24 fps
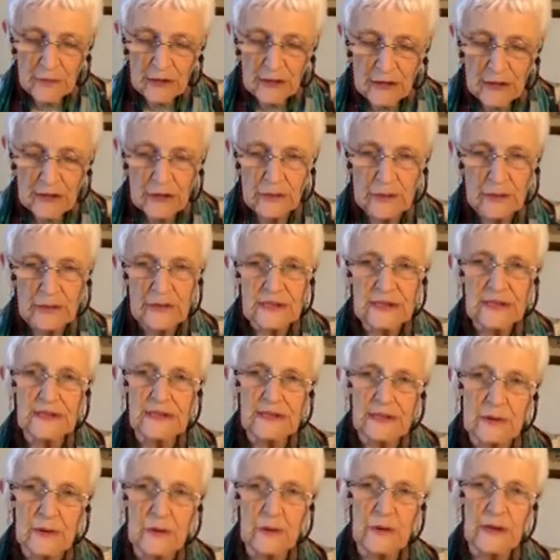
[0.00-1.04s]
be used
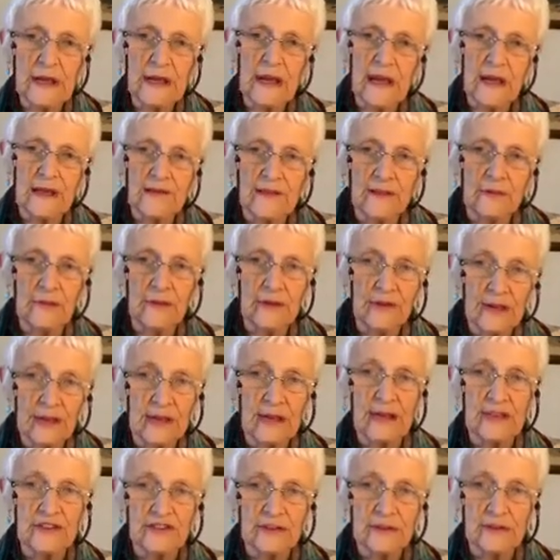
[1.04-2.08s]
solely as
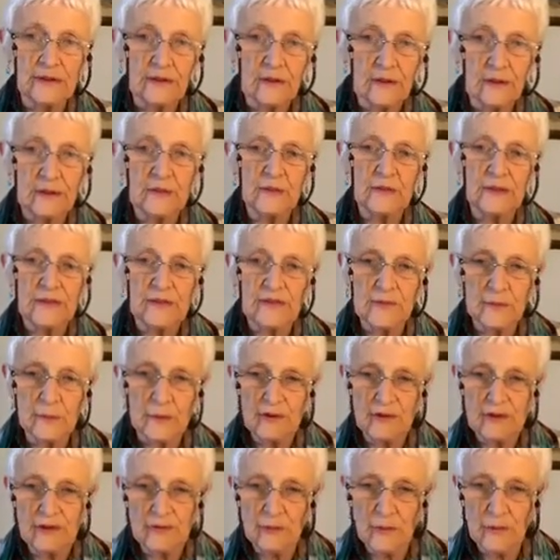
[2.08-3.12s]
communication with the
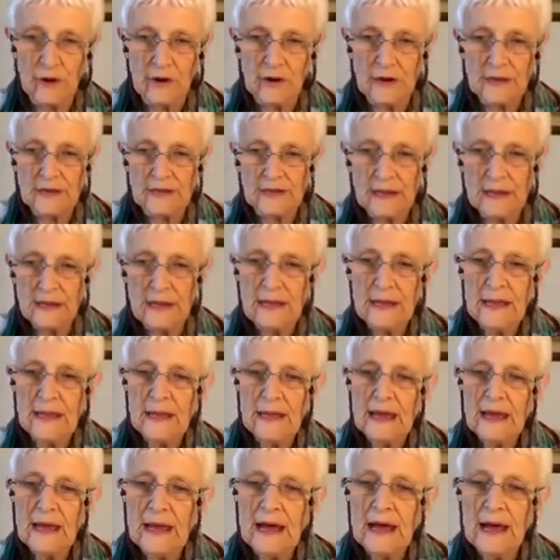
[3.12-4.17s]
spirit world.
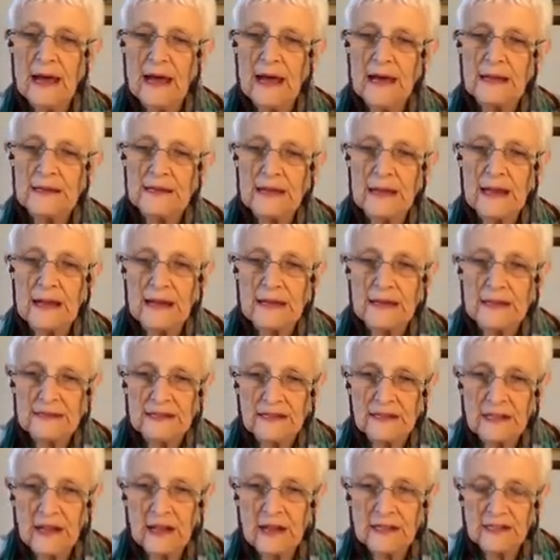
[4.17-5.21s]
And
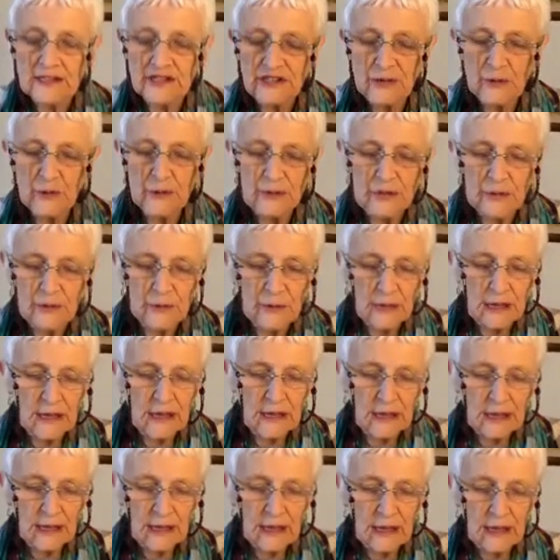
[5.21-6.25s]
I'll show you
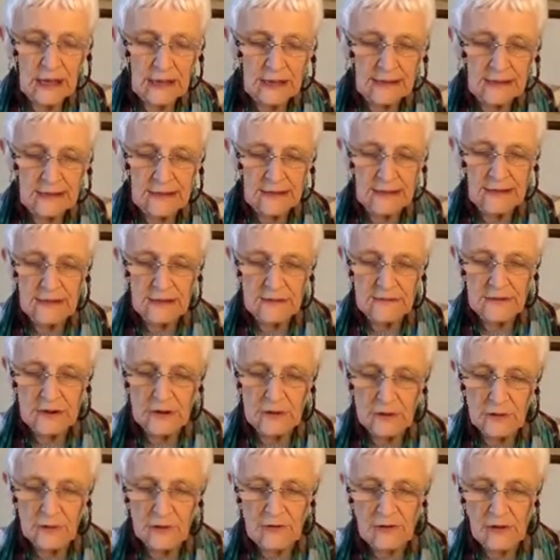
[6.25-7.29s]
as the
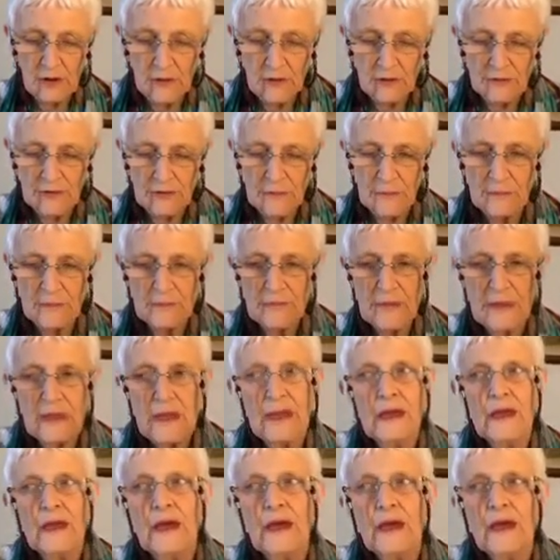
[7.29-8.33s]
evening goes on.
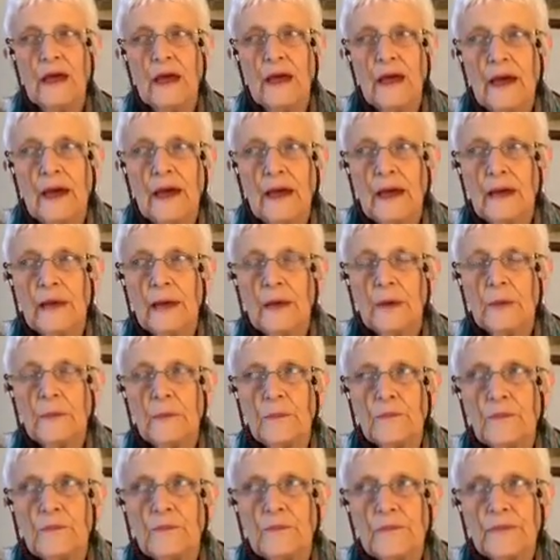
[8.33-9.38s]

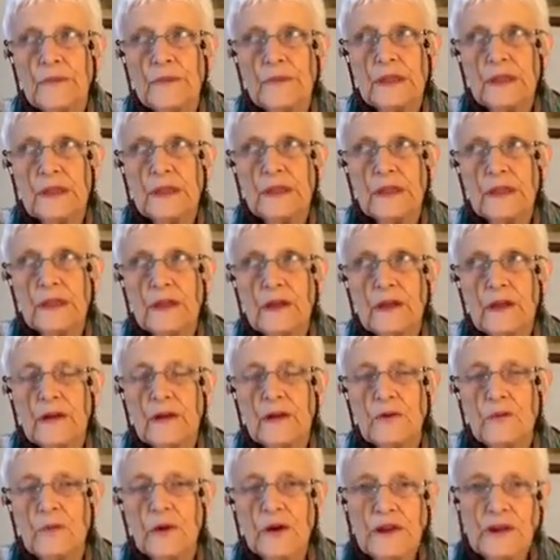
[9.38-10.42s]

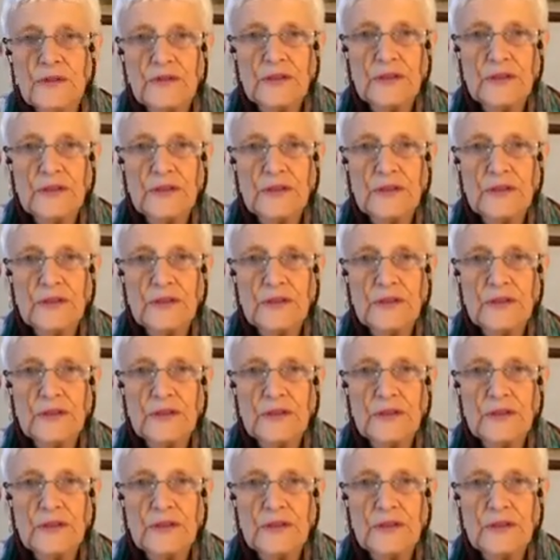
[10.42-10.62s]
One of